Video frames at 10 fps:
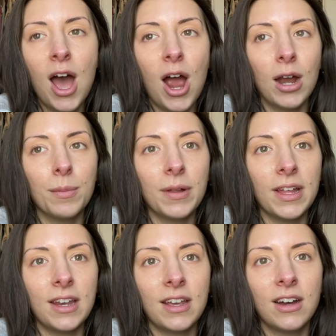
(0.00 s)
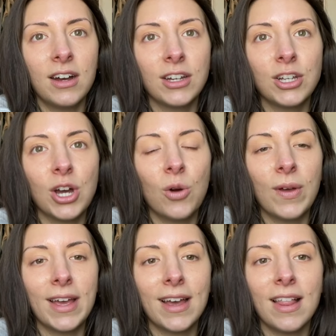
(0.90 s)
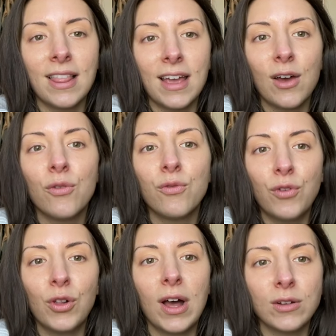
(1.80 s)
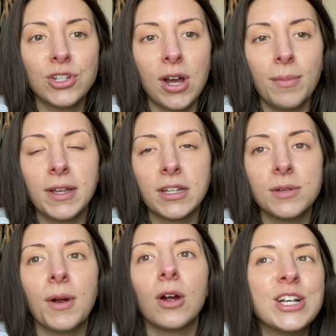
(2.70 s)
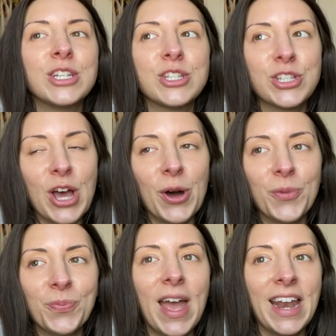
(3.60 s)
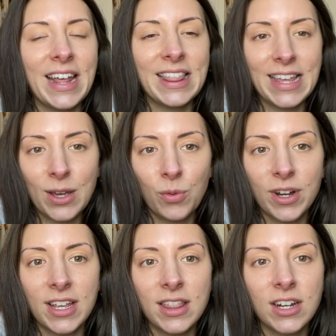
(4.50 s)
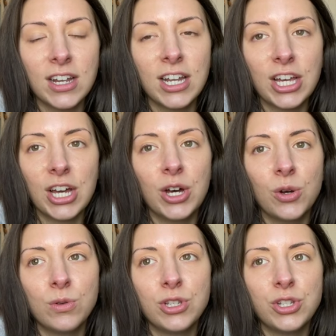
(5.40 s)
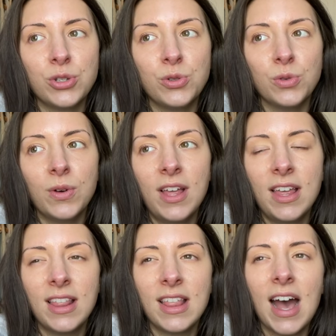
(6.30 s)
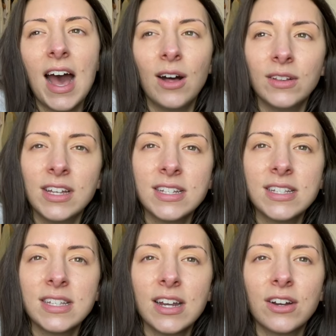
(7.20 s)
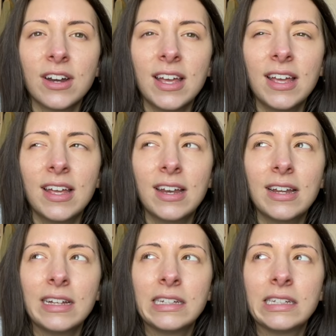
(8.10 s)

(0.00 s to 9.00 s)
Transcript: are planning on going like full out shopping tomorrow. So, and I think we're either gonna go to the outlets that are in,